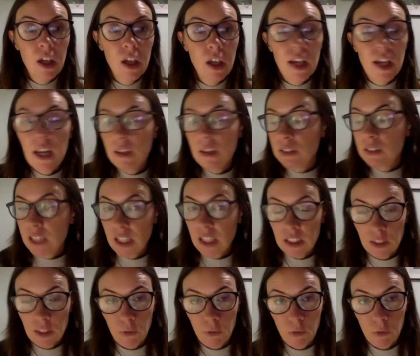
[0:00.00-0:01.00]
can you take a
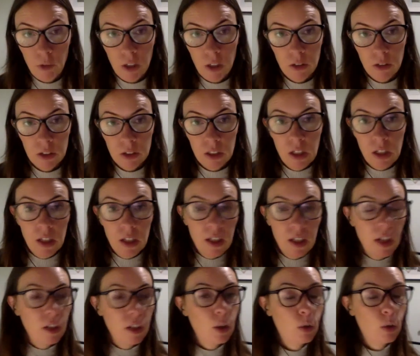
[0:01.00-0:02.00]
different route?
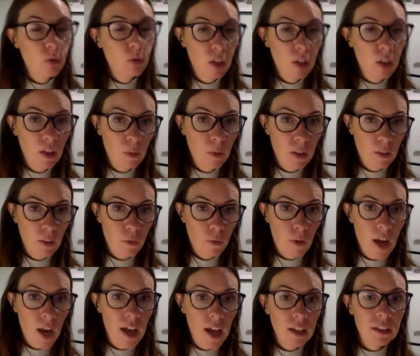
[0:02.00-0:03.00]
Can you go running with a
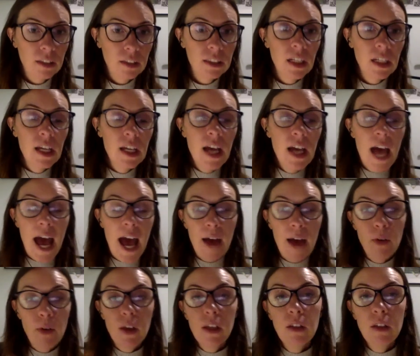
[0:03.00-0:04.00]
friend? How
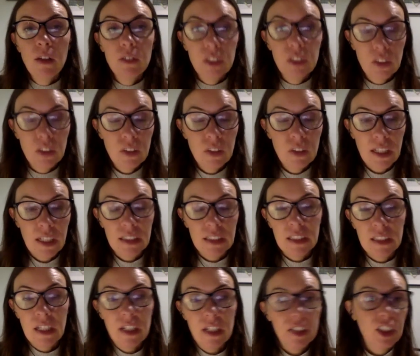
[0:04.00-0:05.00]
can you do this
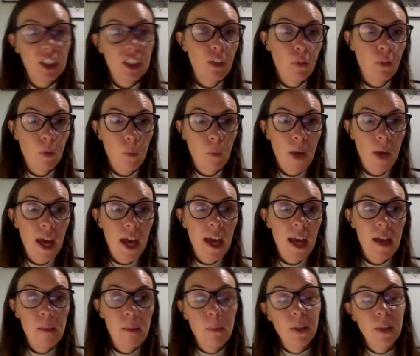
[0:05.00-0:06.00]
in a different
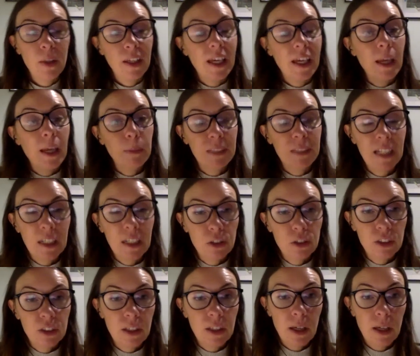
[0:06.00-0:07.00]
way, but that keeps it
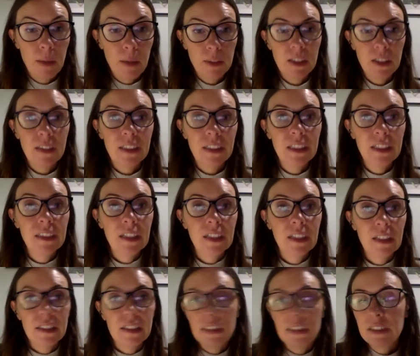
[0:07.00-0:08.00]
interesting, keeps it consistent?
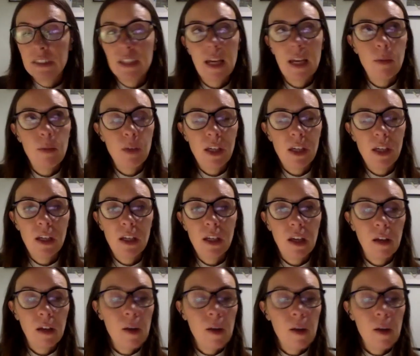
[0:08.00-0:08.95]
It's the same with eating.